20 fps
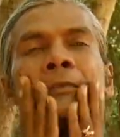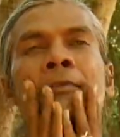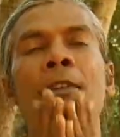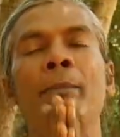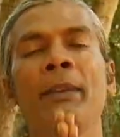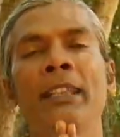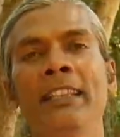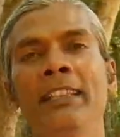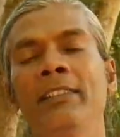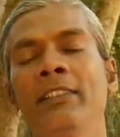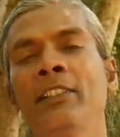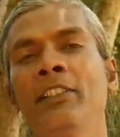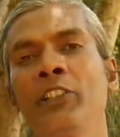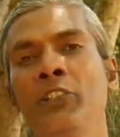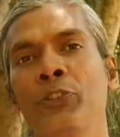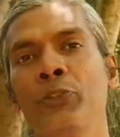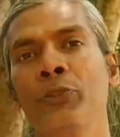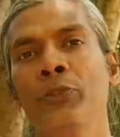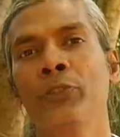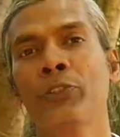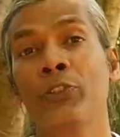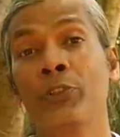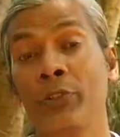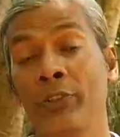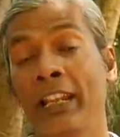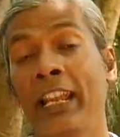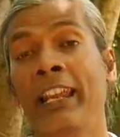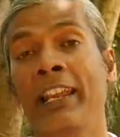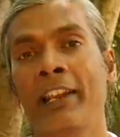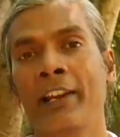for me, these are the tools to
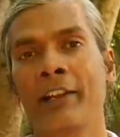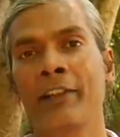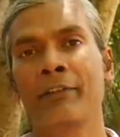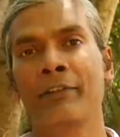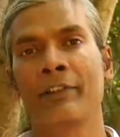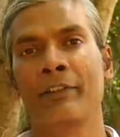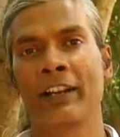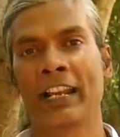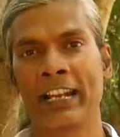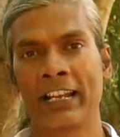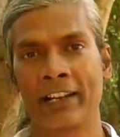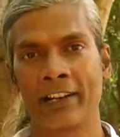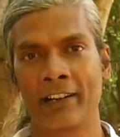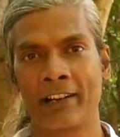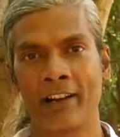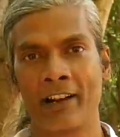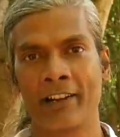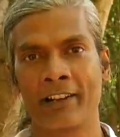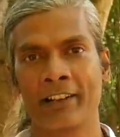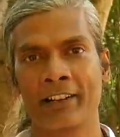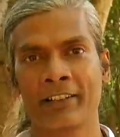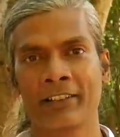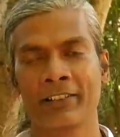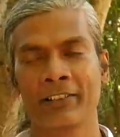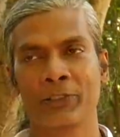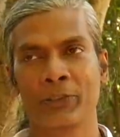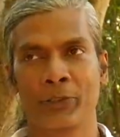take care of our inner garden.